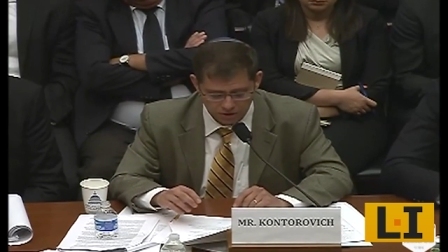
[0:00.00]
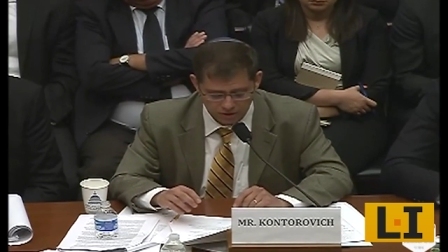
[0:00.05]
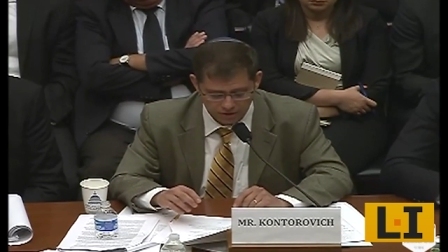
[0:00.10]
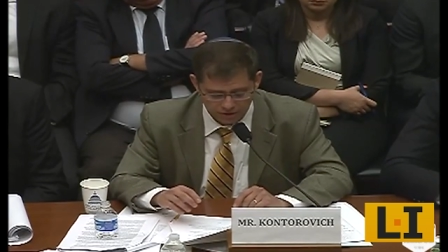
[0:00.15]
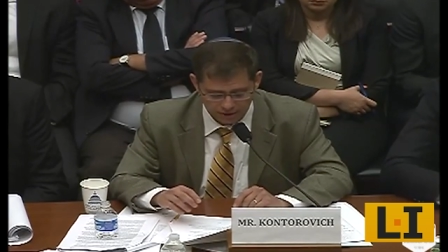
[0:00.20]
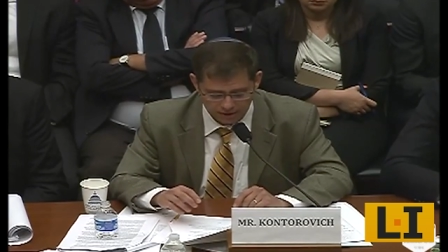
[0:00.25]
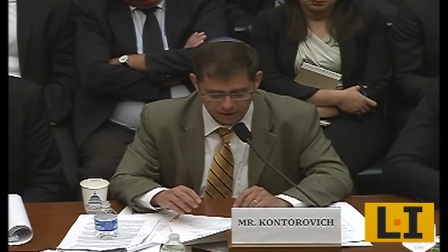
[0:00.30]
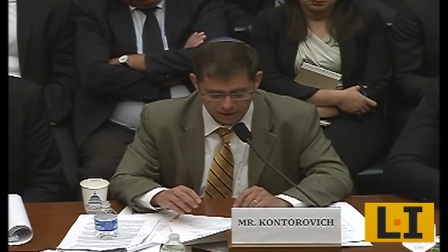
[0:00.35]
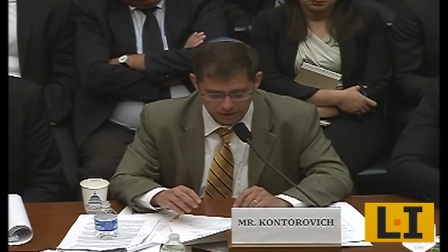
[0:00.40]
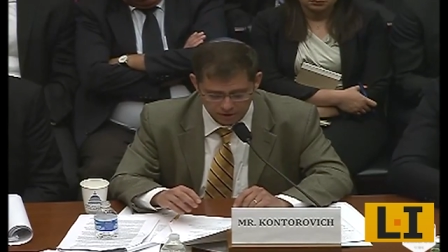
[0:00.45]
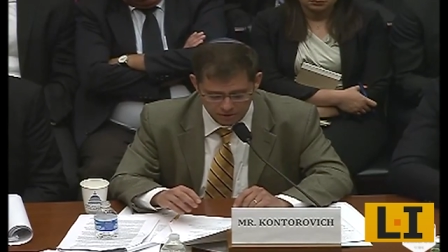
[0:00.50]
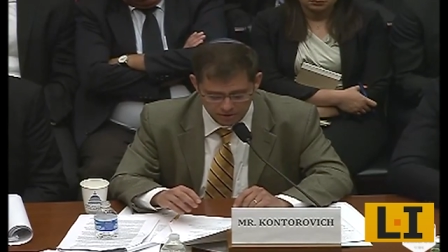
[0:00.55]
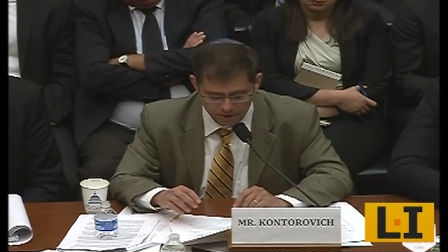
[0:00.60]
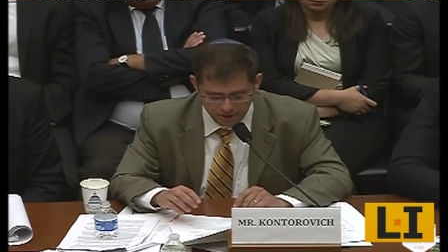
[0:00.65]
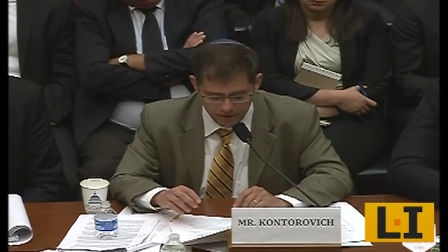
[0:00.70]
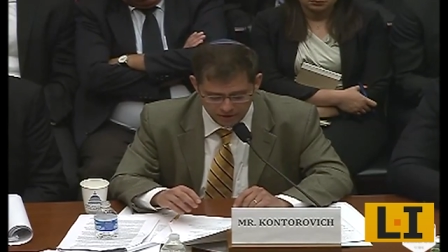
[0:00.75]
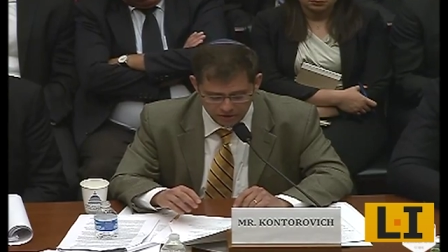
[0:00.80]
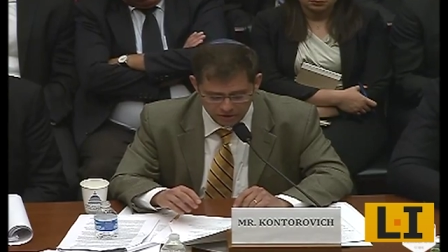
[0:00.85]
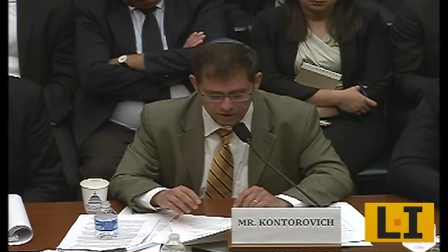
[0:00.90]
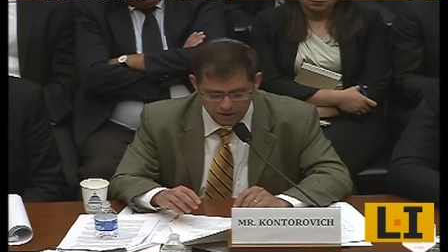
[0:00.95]

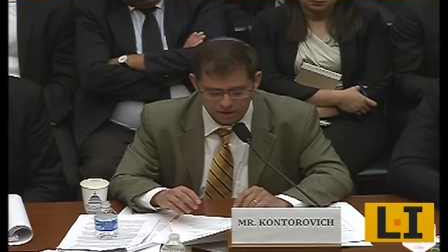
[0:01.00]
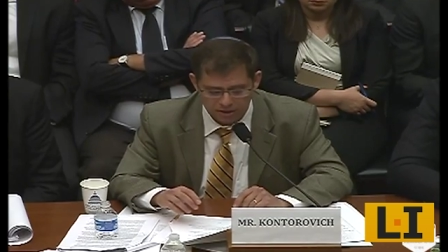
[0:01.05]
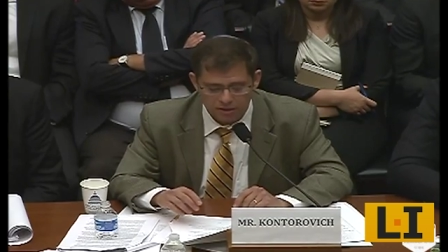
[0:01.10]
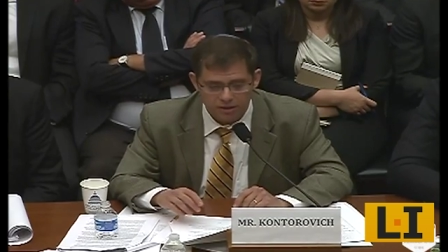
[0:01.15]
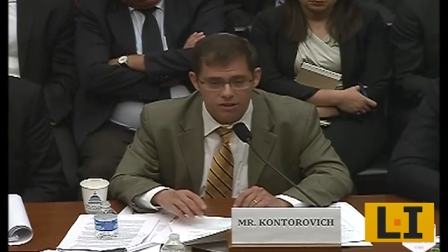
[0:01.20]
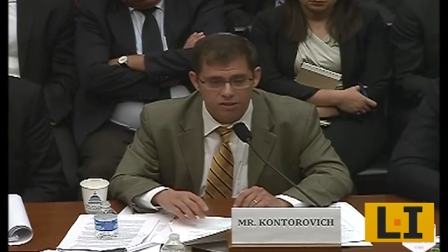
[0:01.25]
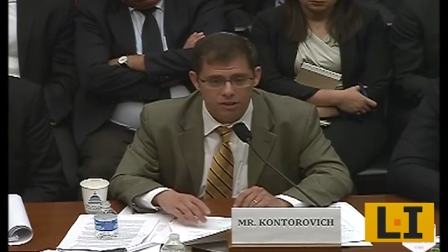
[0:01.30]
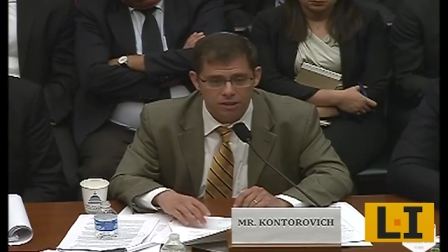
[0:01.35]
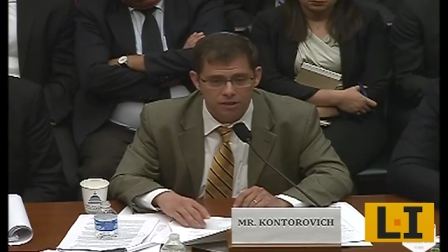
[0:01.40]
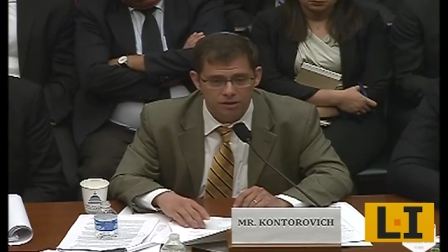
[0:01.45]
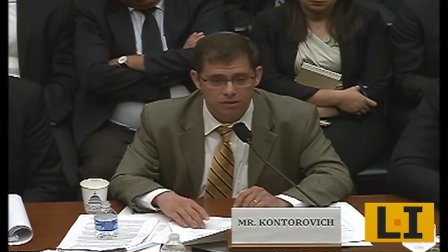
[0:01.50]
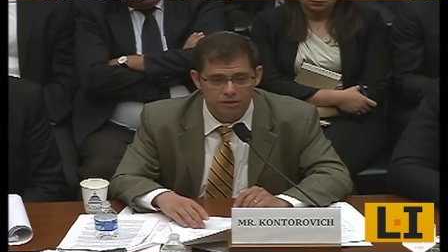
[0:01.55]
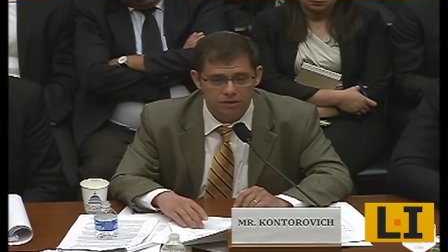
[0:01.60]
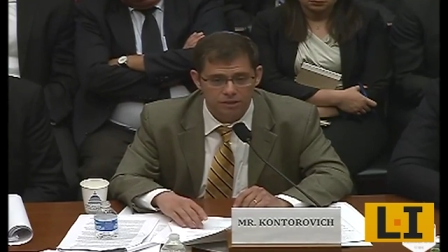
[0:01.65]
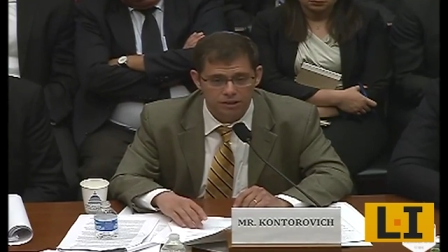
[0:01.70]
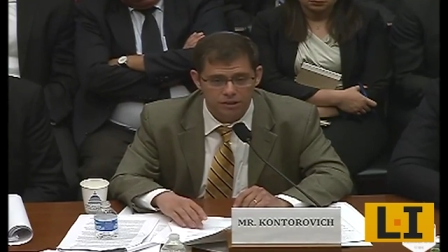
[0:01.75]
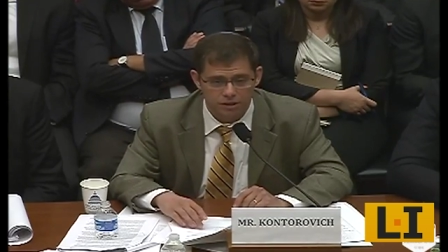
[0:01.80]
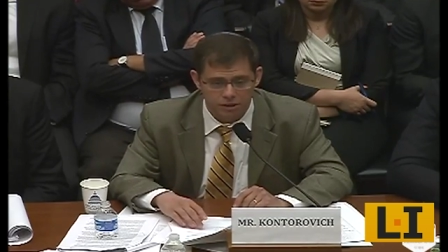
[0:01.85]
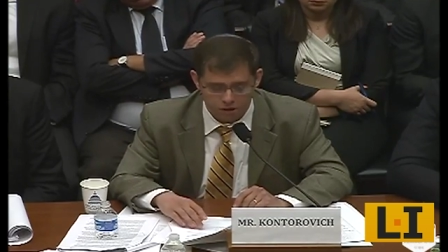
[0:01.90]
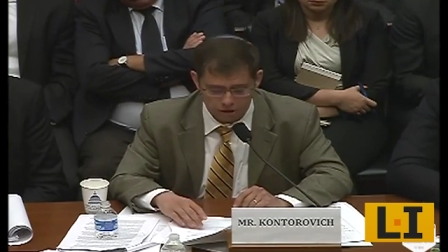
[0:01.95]
1907, is
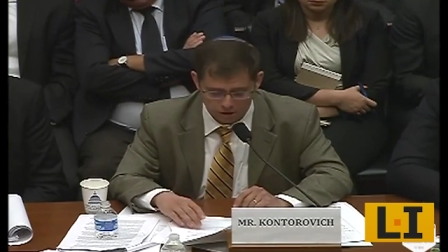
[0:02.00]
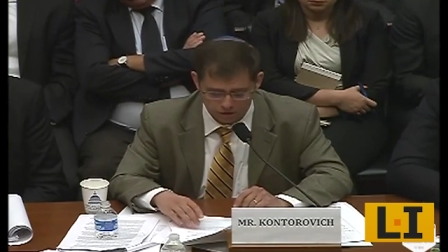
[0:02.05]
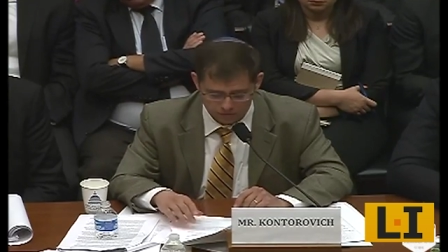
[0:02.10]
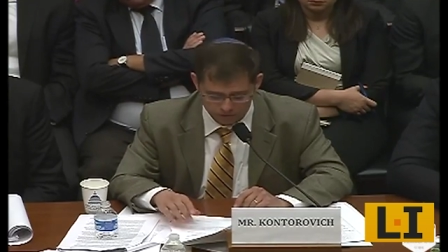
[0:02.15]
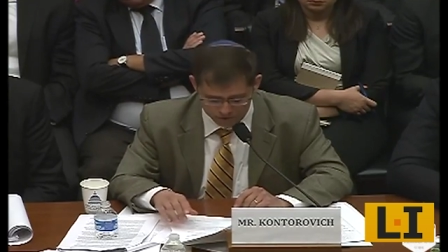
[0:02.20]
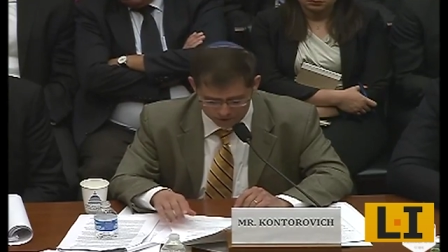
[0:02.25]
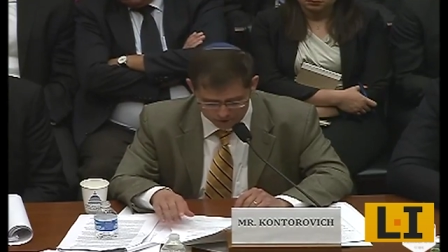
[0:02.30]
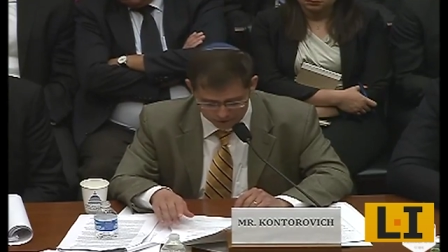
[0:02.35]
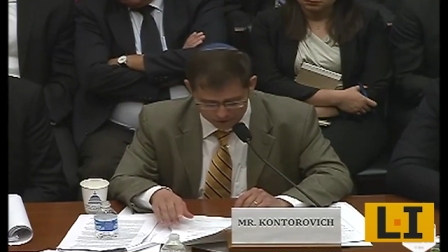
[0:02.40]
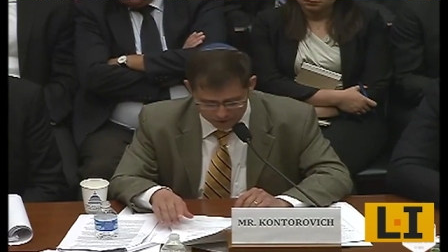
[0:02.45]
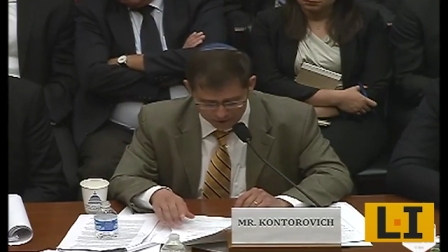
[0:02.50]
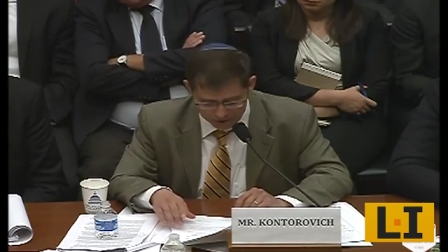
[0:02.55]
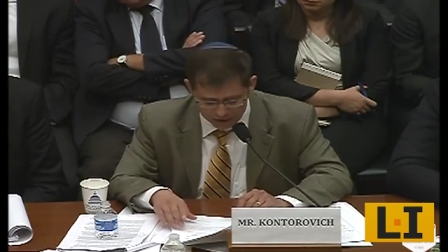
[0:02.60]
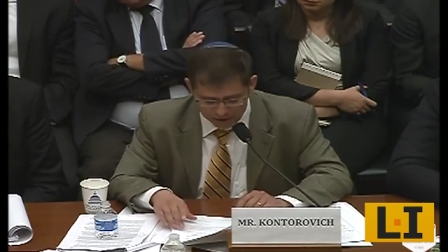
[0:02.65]
currently in conference.